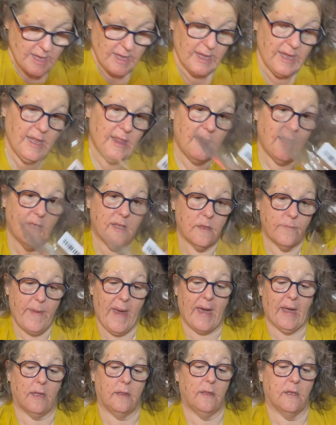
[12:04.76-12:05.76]
in this
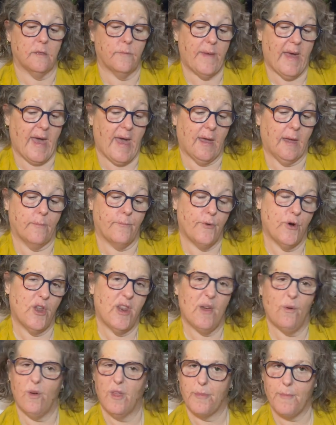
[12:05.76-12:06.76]
back in this bag and put
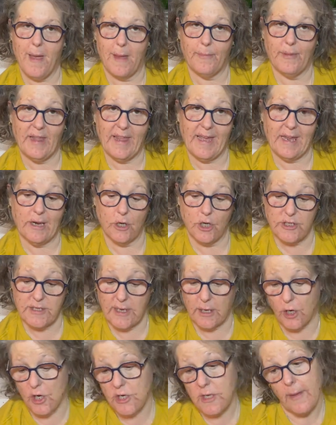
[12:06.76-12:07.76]
it with my planner
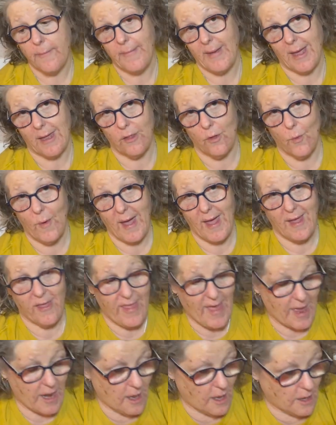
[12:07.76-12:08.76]
stickers. By the way, that